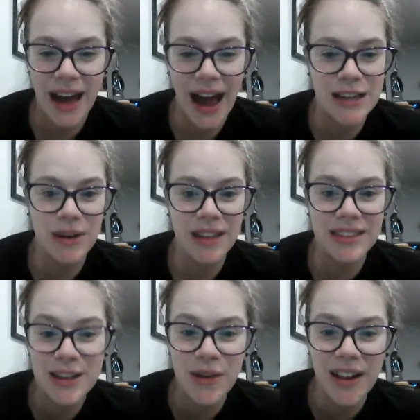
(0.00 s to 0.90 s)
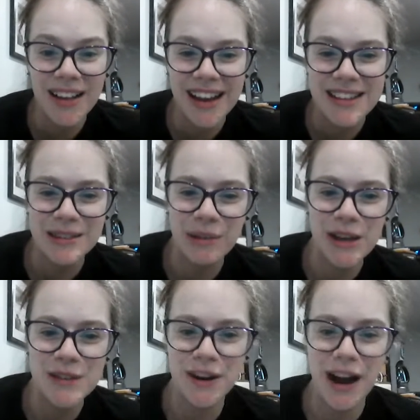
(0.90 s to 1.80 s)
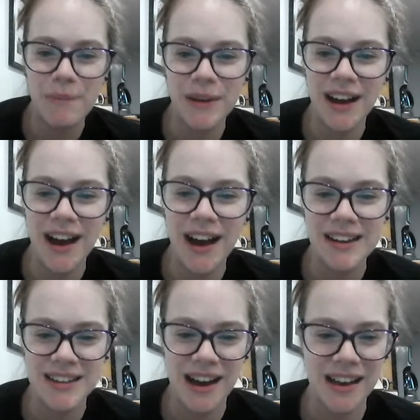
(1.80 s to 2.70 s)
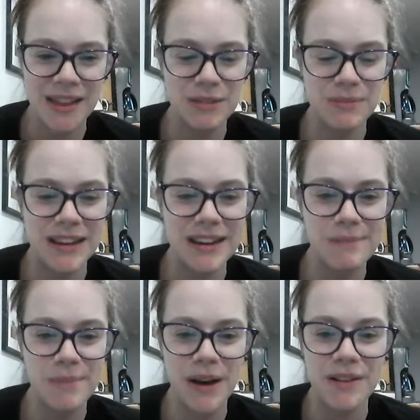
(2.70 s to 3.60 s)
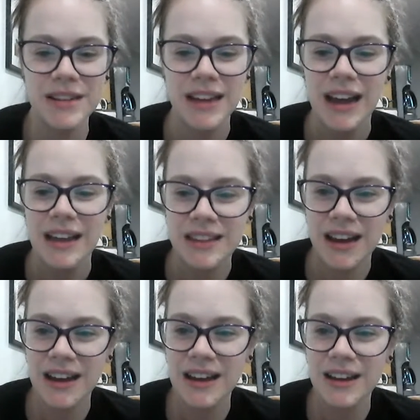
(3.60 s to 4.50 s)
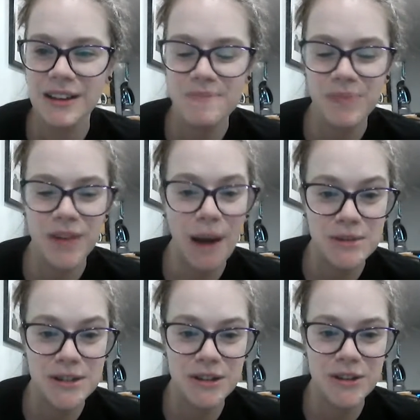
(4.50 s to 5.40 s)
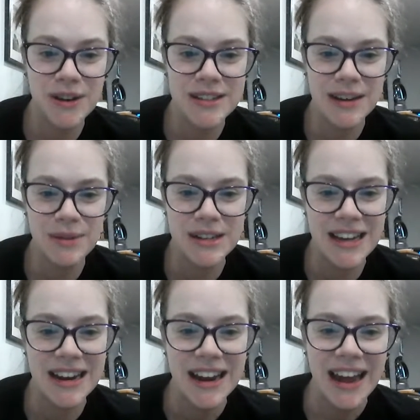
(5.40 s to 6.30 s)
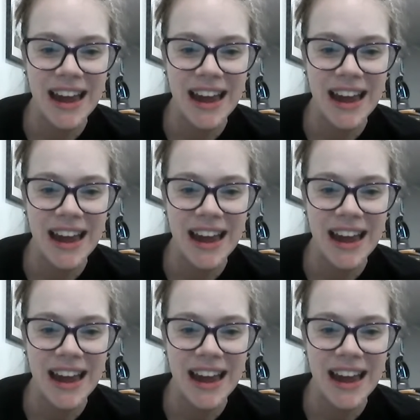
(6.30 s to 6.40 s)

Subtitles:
just want to thank you all again so much for hopping on and talking with me about the obstacle course that we did.